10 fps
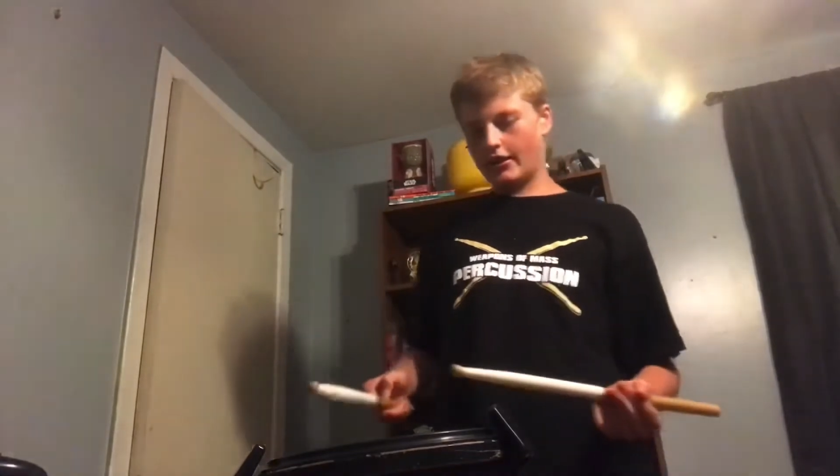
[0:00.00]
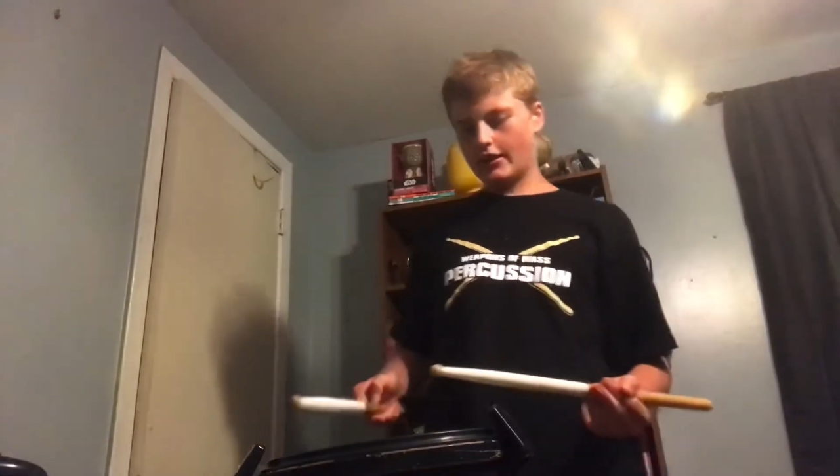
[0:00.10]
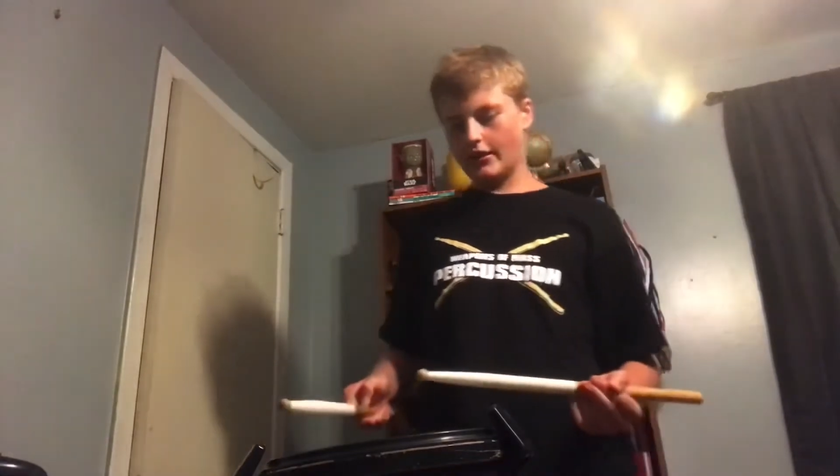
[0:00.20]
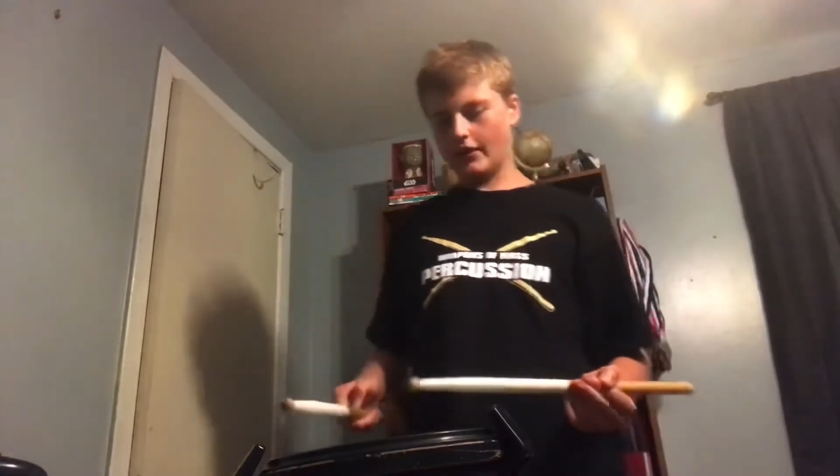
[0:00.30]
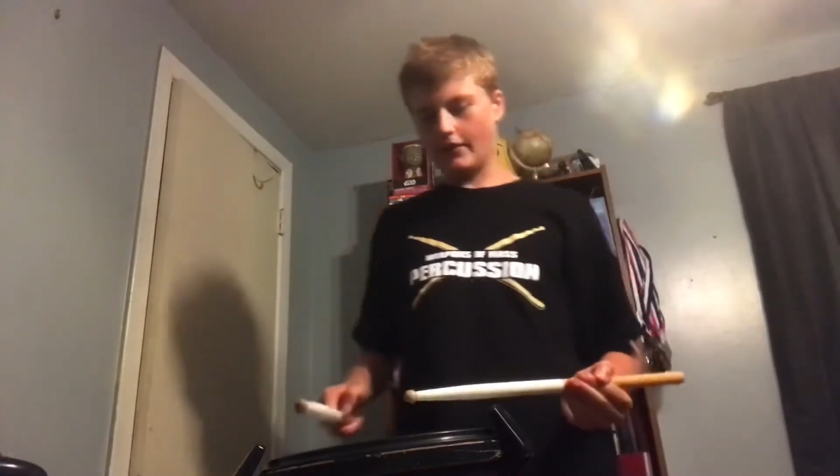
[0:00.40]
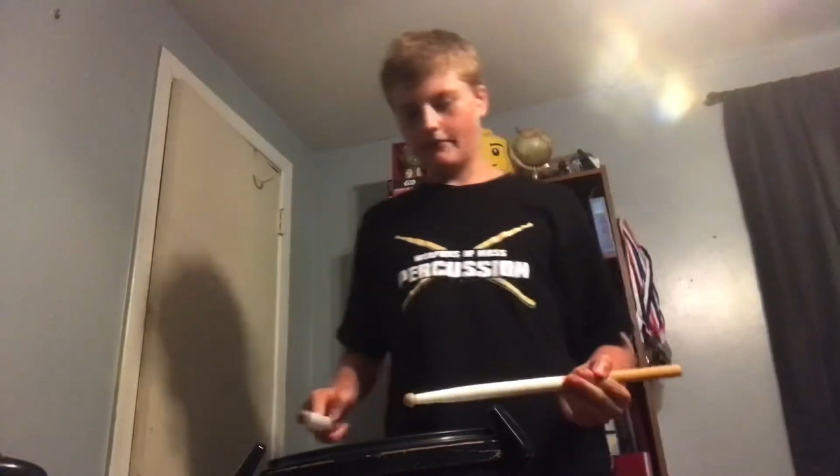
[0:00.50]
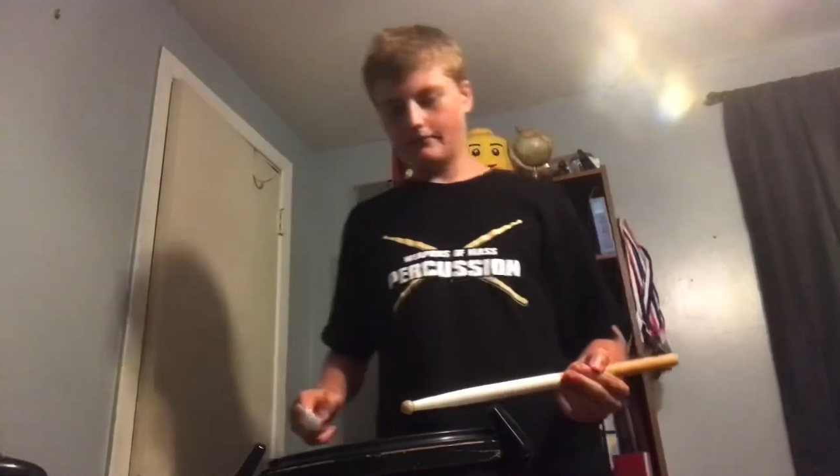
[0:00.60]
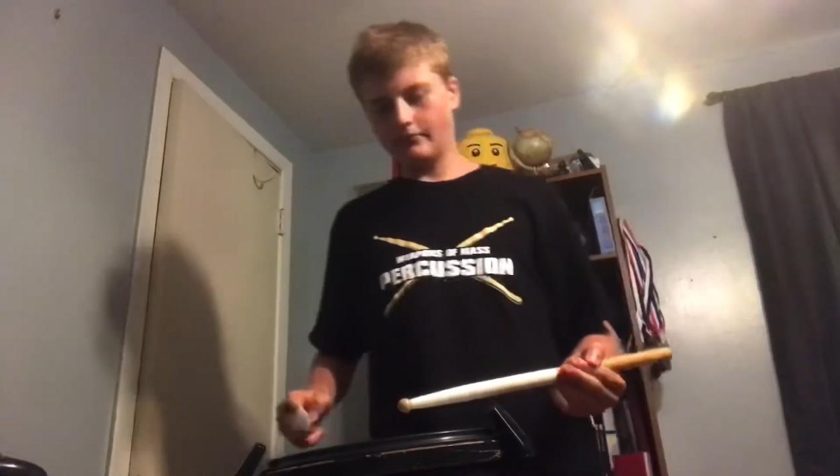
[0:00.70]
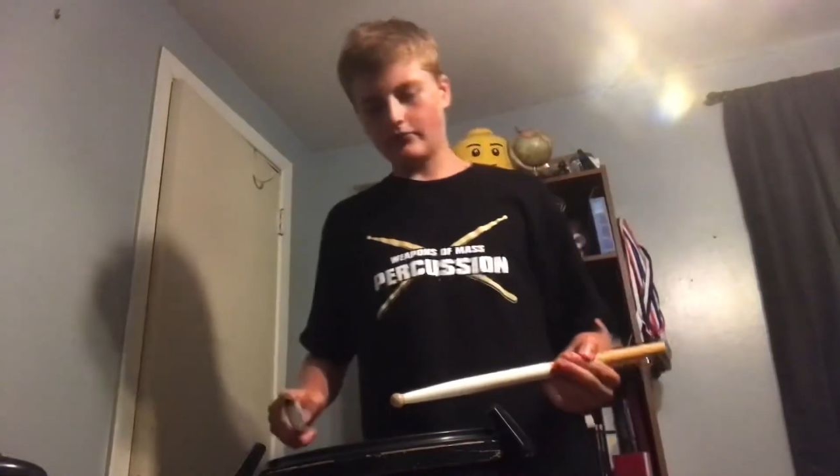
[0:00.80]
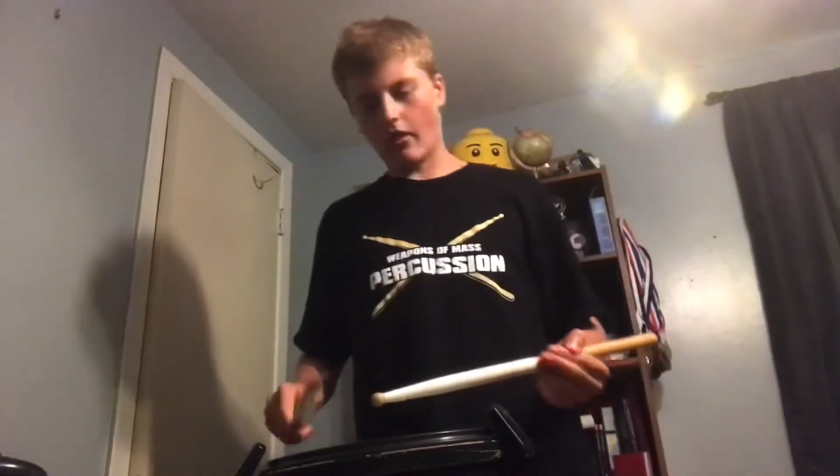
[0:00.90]
that
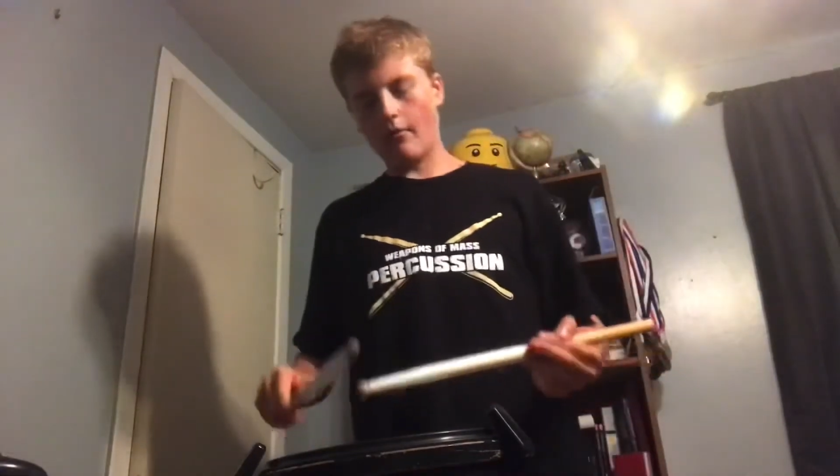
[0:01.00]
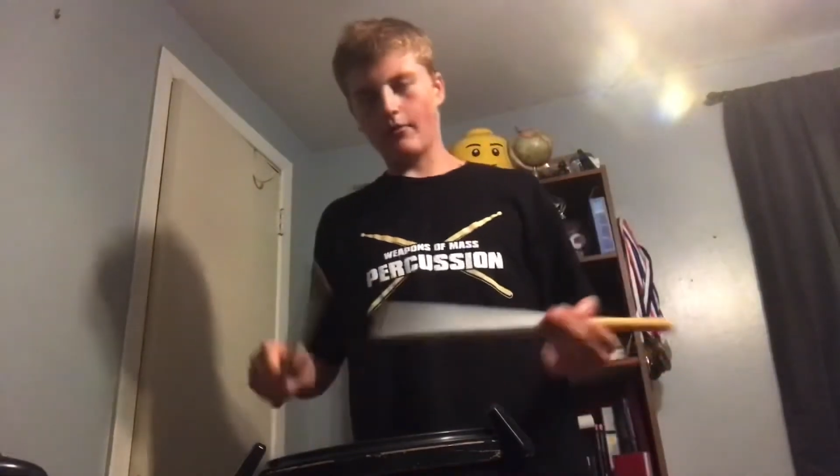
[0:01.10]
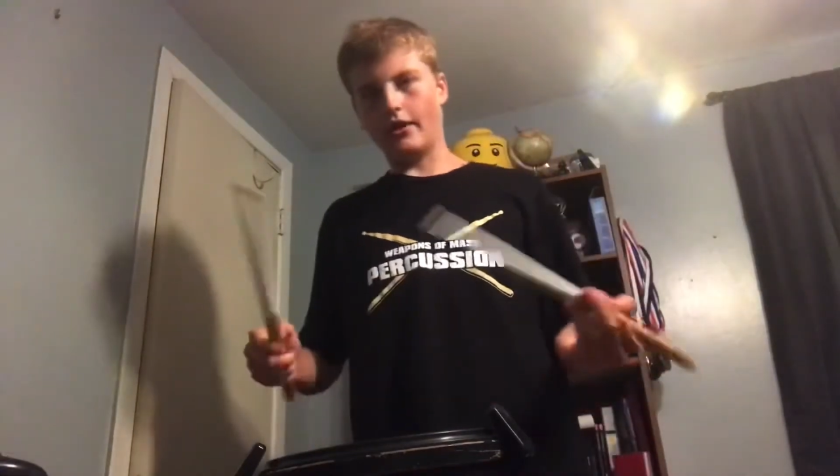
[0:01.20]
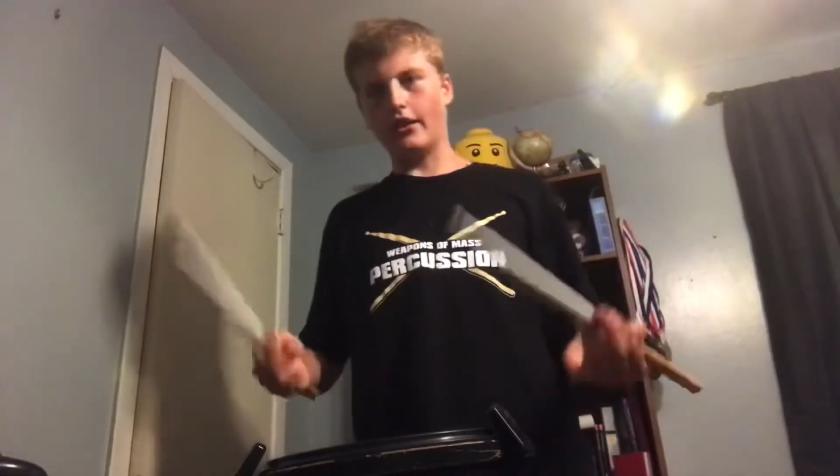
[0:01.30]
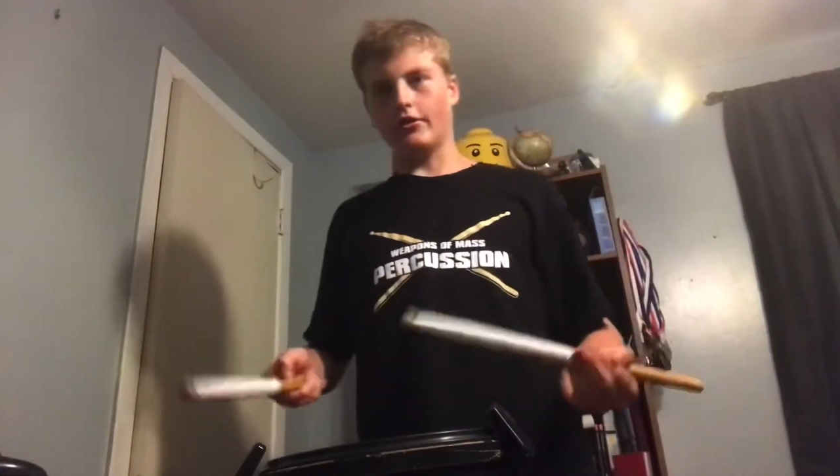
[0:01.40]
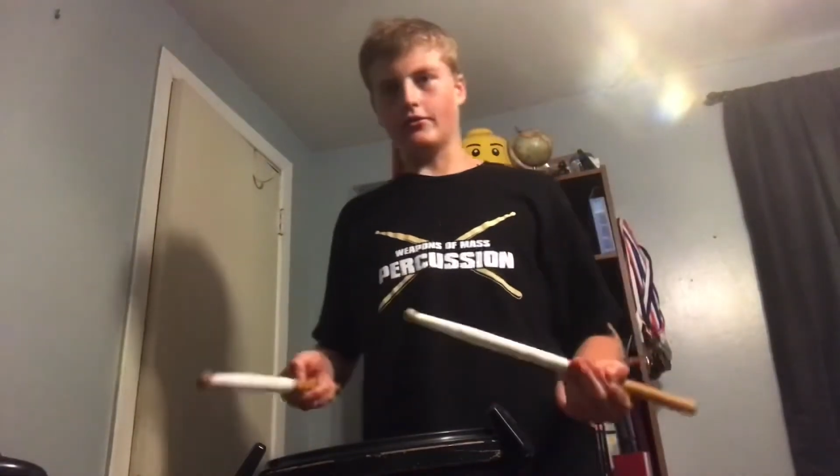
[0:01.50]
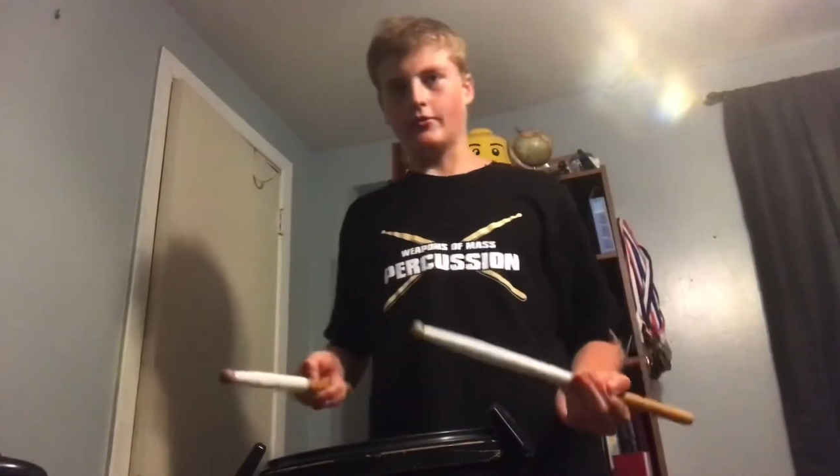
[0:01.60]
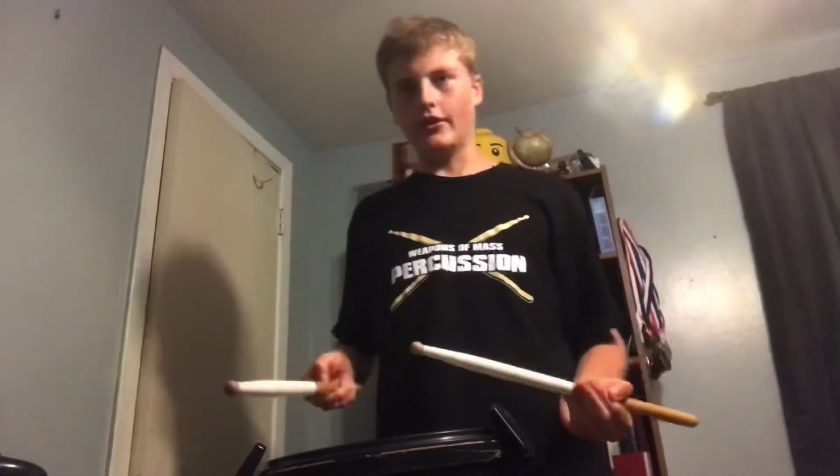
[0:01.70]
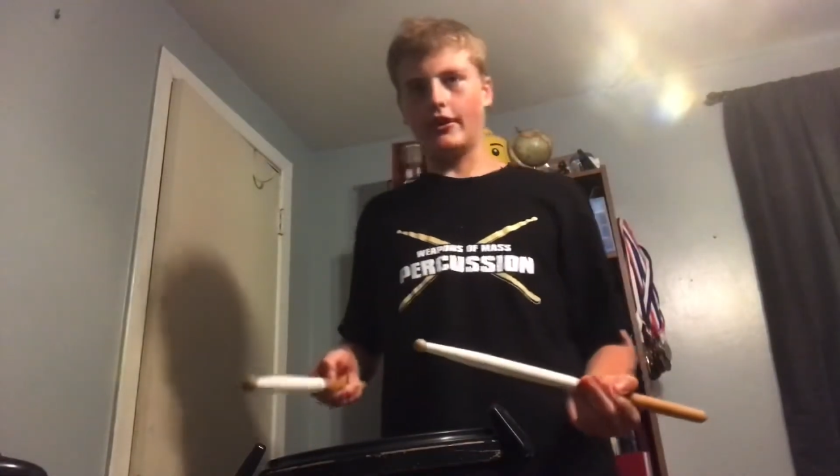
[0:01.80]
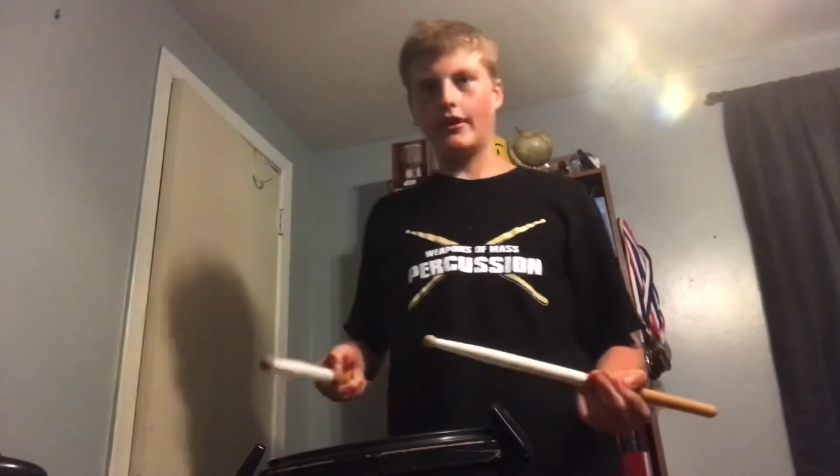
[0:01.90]
beginners make